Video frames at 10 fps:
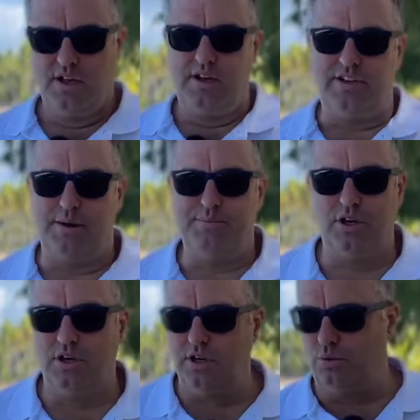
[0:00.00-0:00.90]

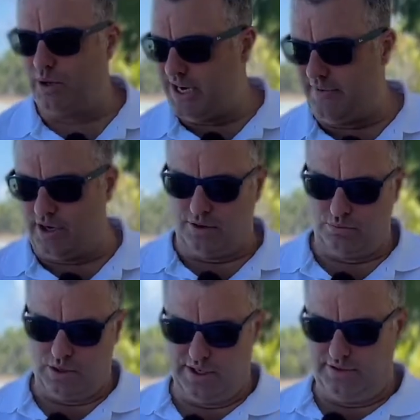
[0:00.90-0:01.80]
Number whatever,
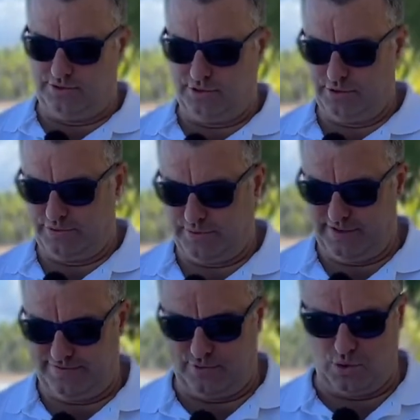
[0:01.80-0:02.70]
1, 2, 3,
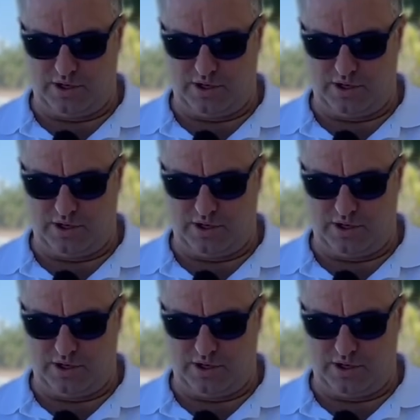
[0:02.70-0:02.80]
4,